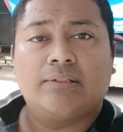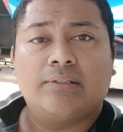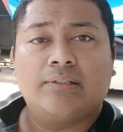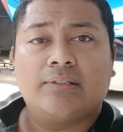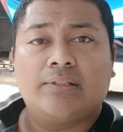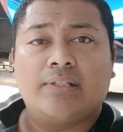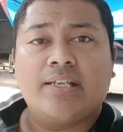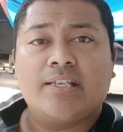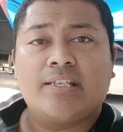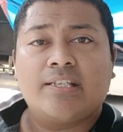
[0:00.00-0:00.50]

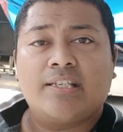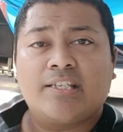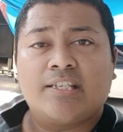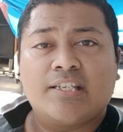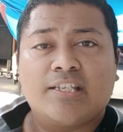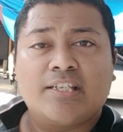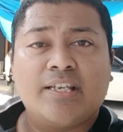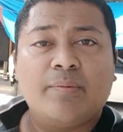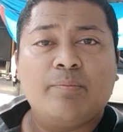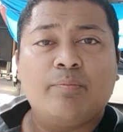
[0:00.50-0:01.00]
This is a
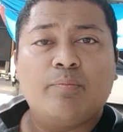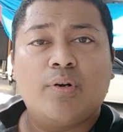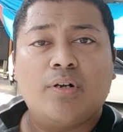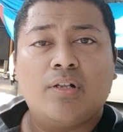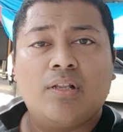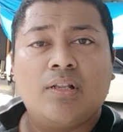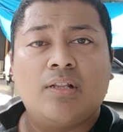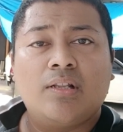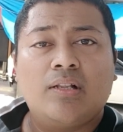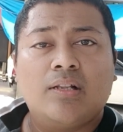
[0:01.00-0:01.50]

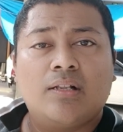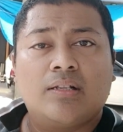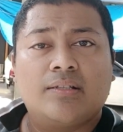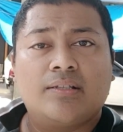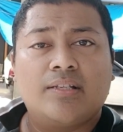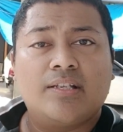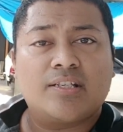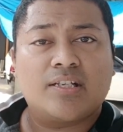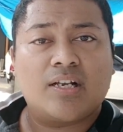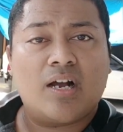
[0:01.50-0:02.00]
symbol,
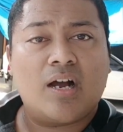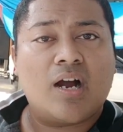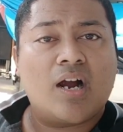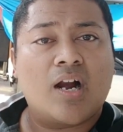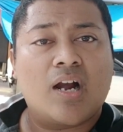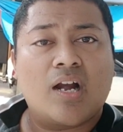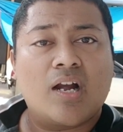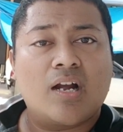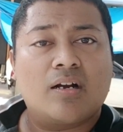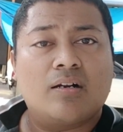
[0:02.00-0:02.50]
this
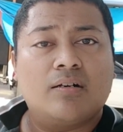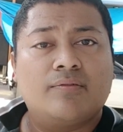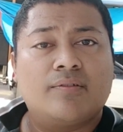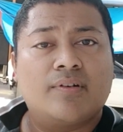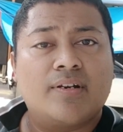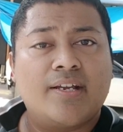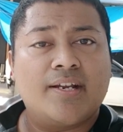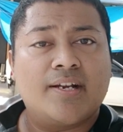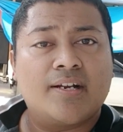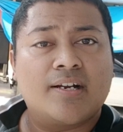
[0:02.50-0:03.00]
car over
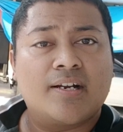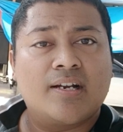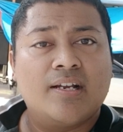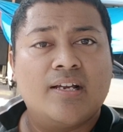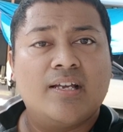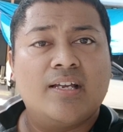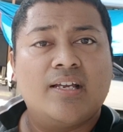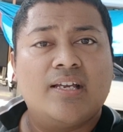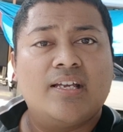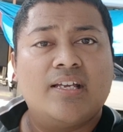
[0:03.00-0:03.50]
here
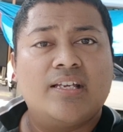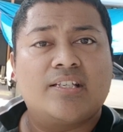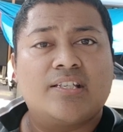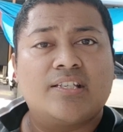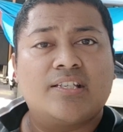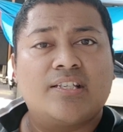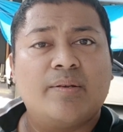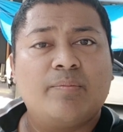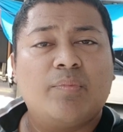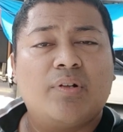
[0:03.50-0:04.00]
is a
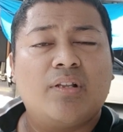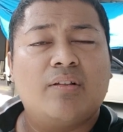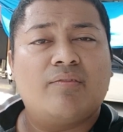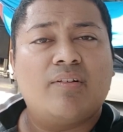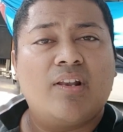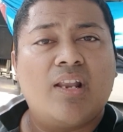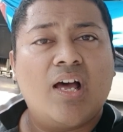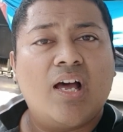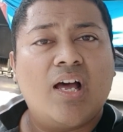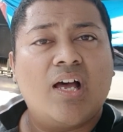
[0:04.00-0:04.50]
symbol of a
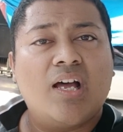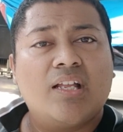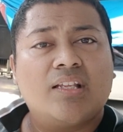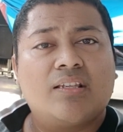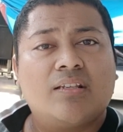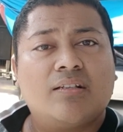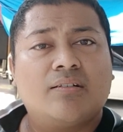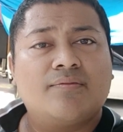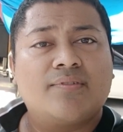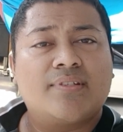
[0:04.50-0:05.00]
lot
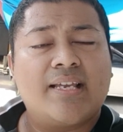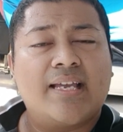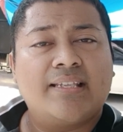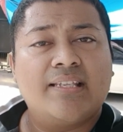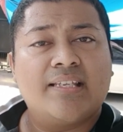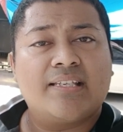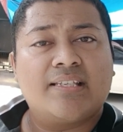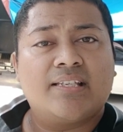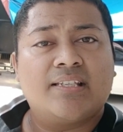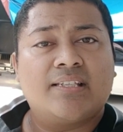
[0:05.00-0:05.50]
of
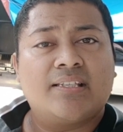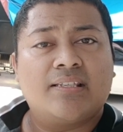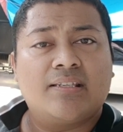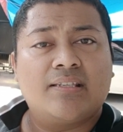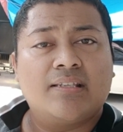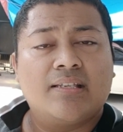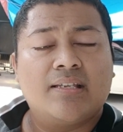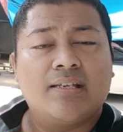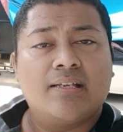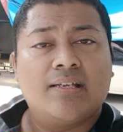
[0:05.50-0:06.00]
sadness and
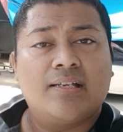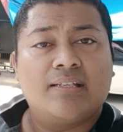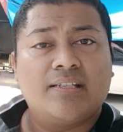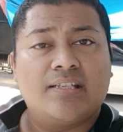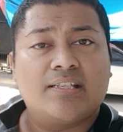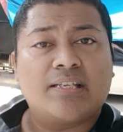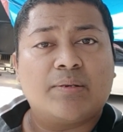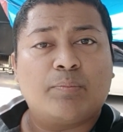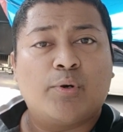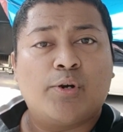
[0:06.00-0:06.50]

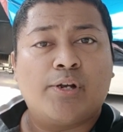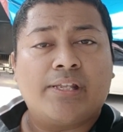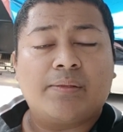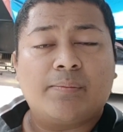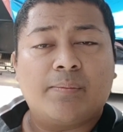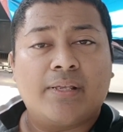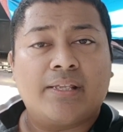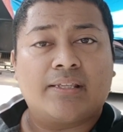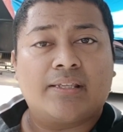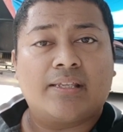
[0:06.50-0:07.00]

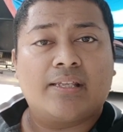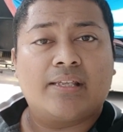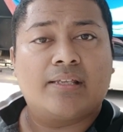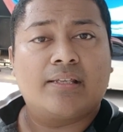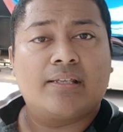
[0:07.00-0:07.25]
disappointment